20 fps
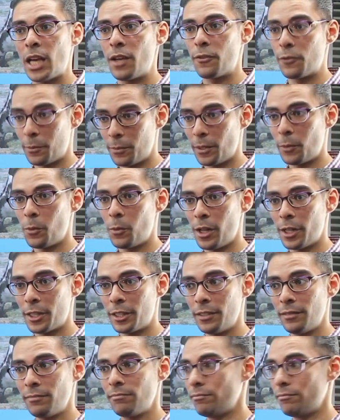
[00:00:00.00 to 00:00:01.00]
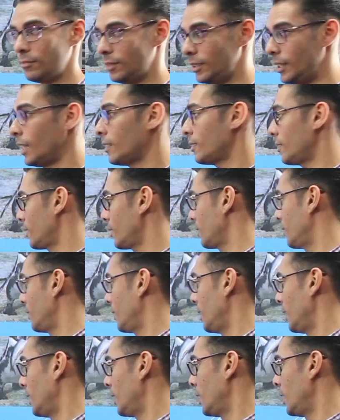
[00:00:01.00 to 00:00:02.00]
From the water? Yes.
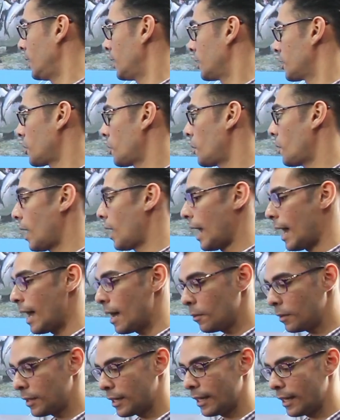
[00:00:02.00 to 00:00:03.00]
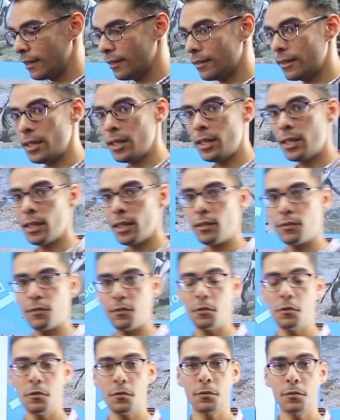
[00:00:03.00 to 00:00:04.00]
So how can they get
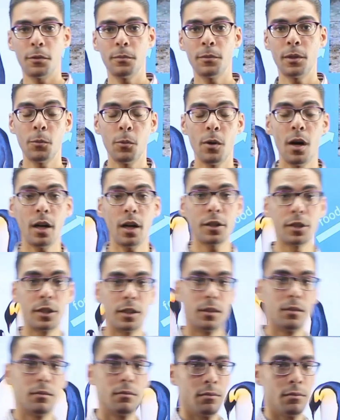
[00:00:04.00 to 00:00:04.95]
fish from the water?